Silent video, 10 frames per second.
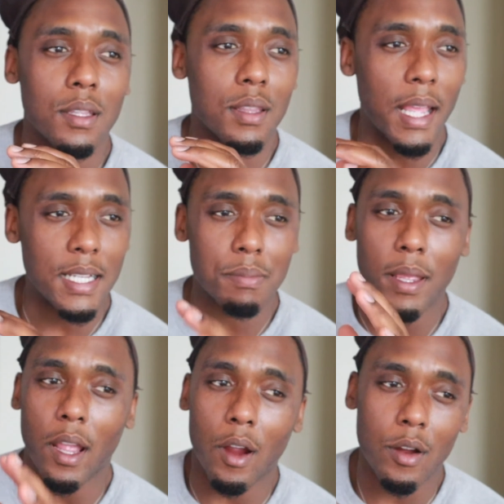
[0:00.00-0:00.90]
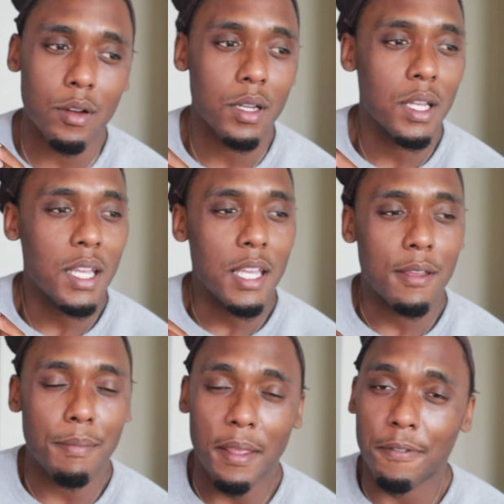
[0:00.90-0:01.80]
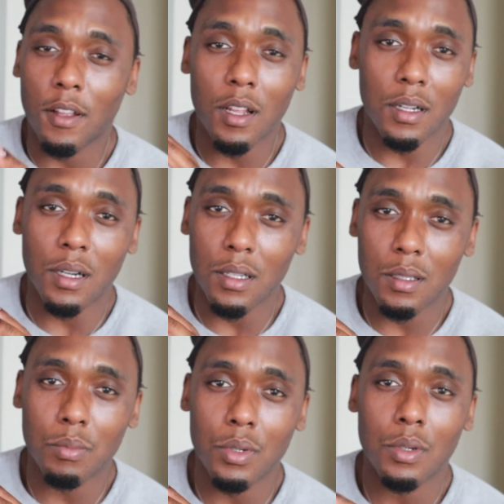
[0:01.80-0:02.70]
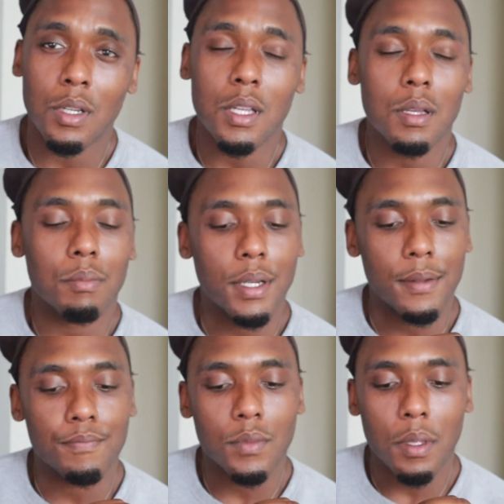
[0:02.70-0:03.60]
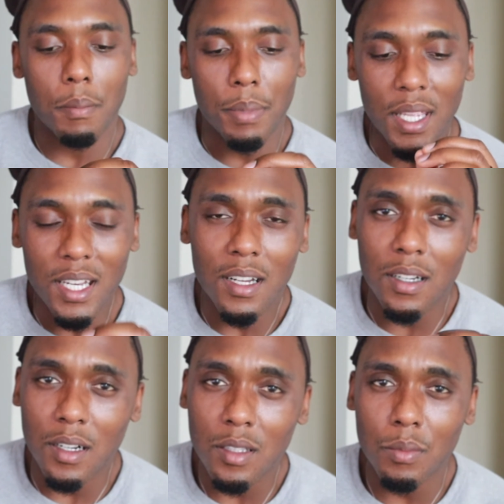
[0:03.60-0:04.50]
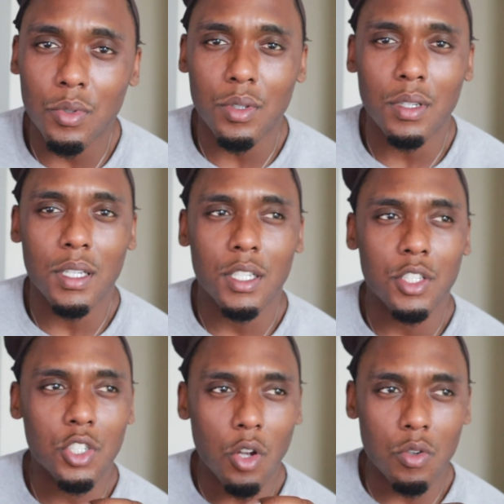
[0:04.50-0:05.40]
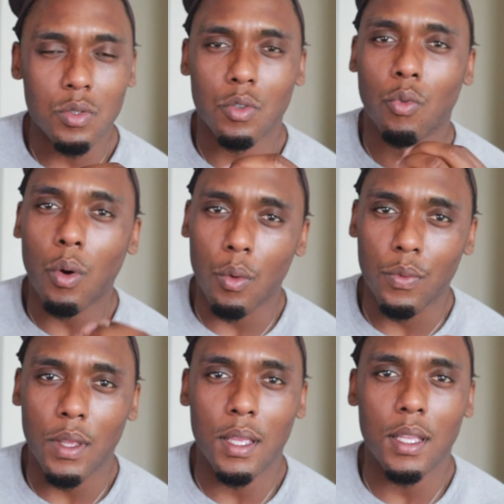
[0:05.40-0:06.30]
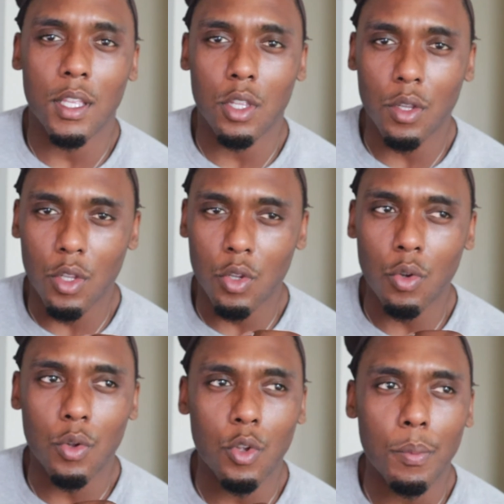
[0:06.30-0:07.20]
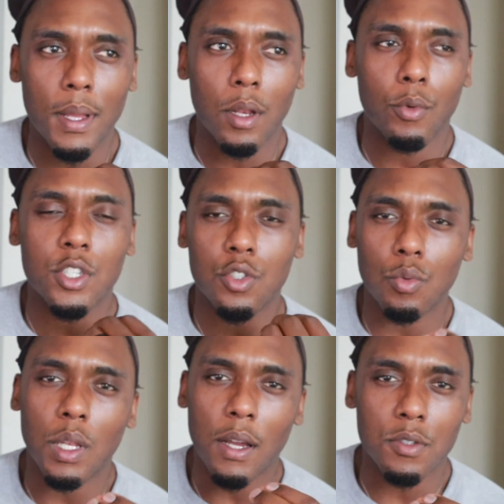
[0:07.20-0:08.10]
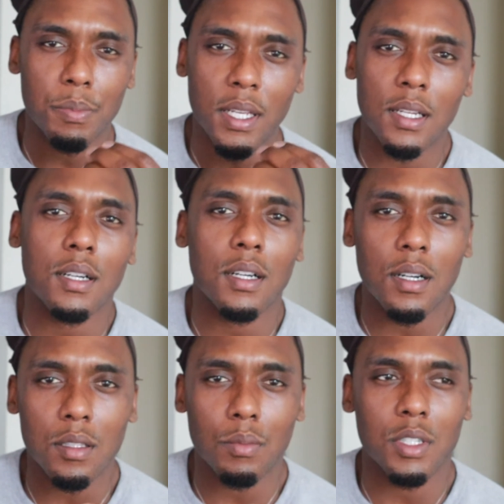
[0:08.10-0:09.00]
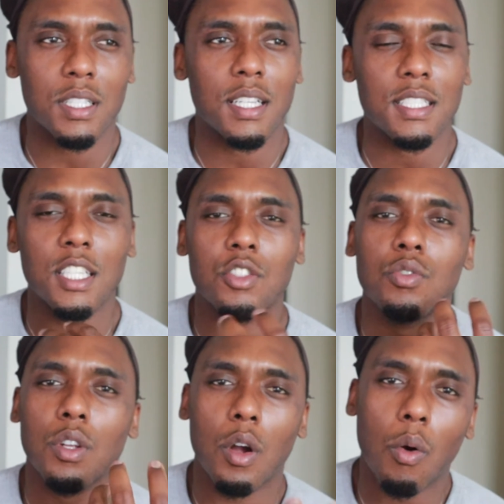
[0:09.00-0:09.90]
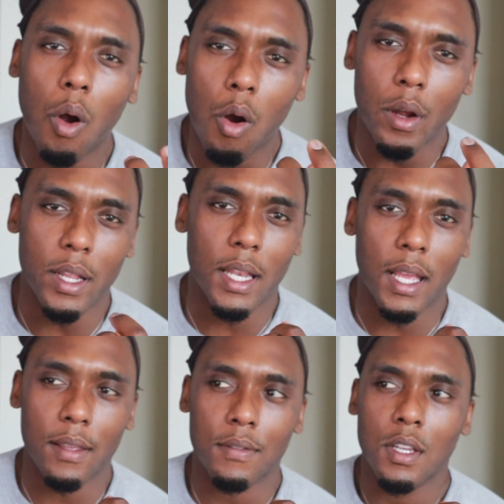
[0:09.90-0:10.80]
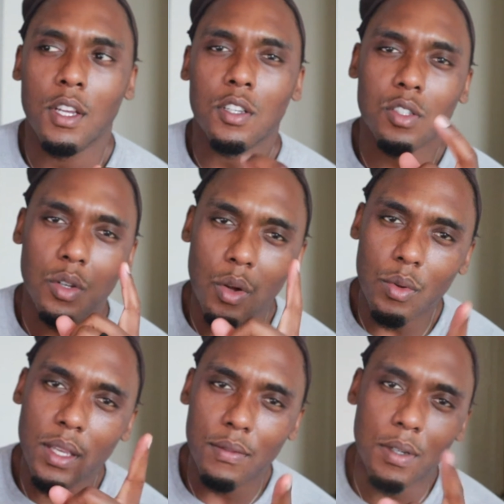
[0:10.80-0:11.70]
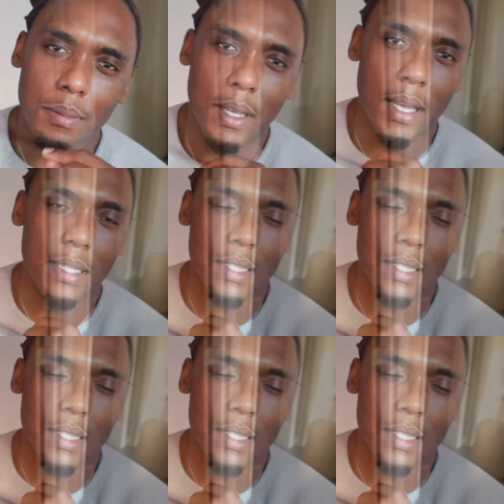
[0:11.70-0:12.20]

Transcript: things may hurt, may feel uncomfortable, but being uncomfortable shows growth. You'll be able to reach new levels being uncomfortable, because it'll teach you to go hard in life. So don't give up, guys.